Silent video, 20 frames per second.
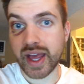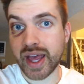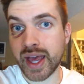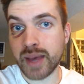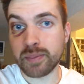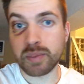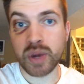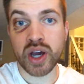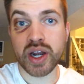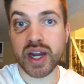
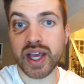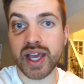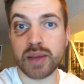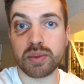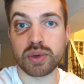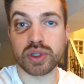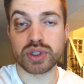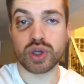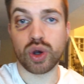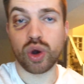am
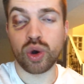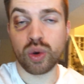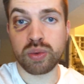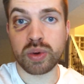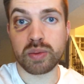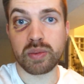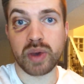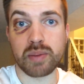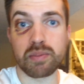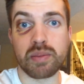unable to
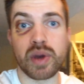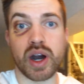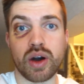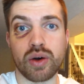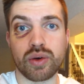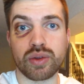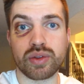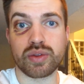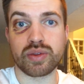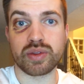open my
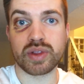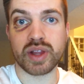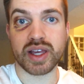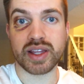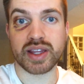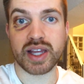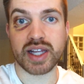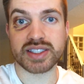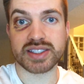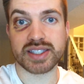mouth.
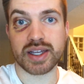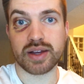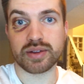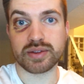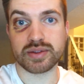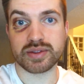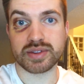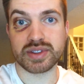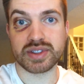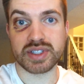Like, that
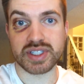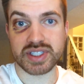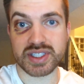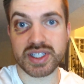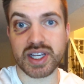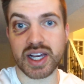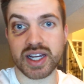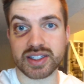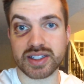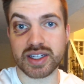sounds
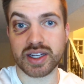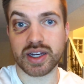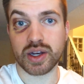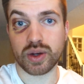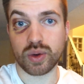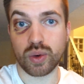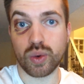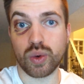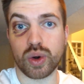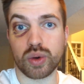disgusting
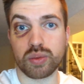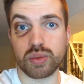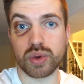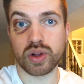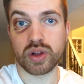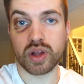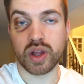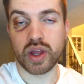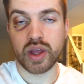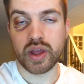and
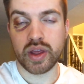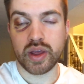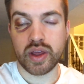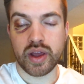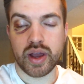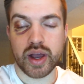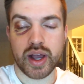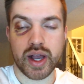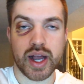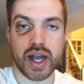horrible.
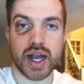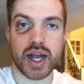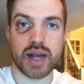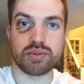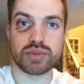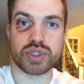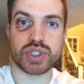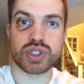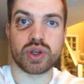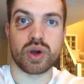
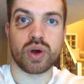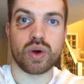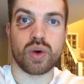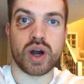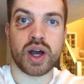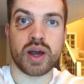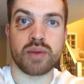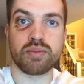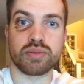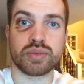
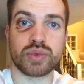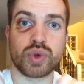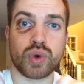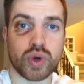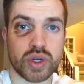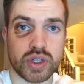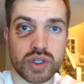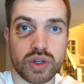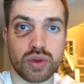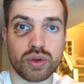So I'm
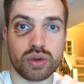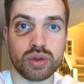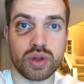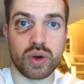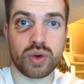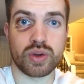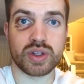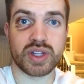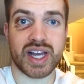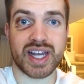going to do
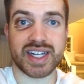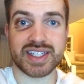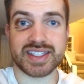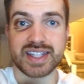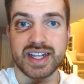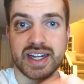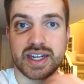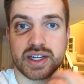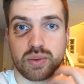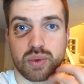local
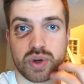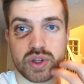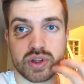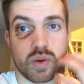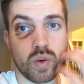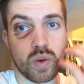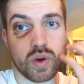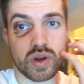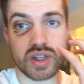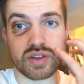anesthetic where they're
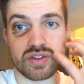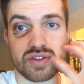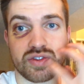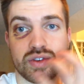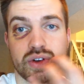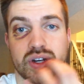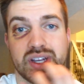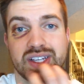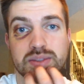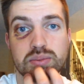going to
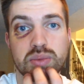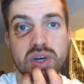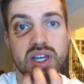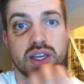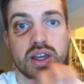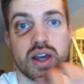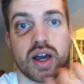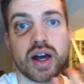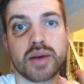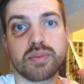freeze my
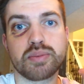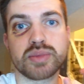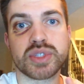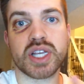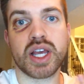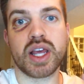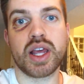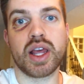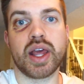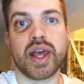gums
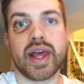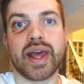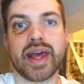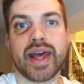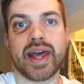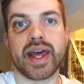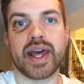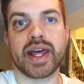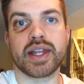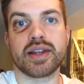
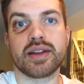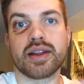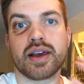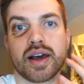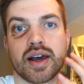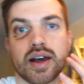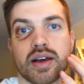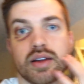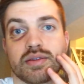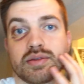and
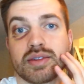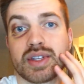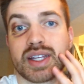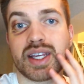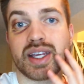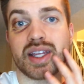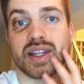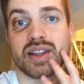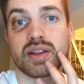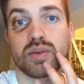
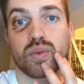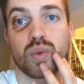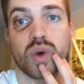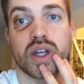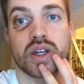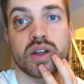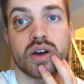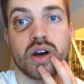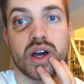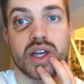teeth and
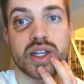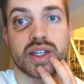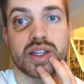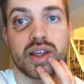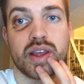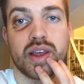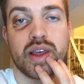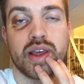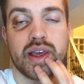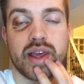whatnot,
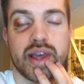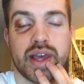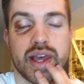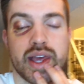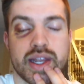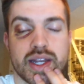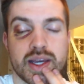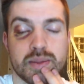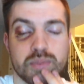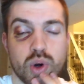
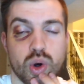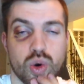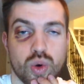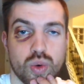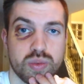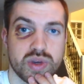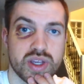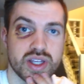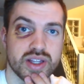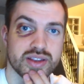and I'm
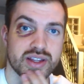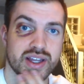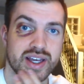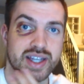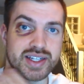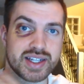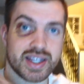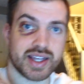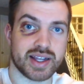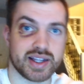hoping
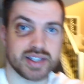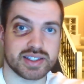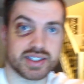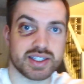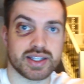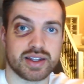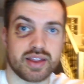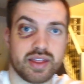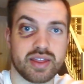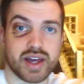that it
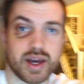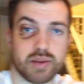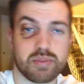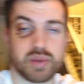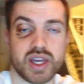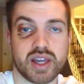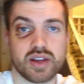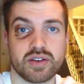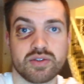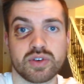isn't that
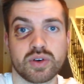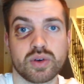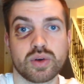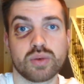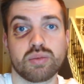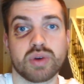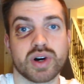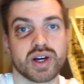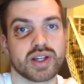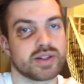
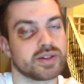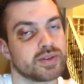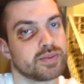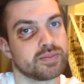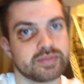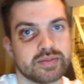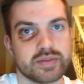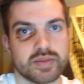painful, but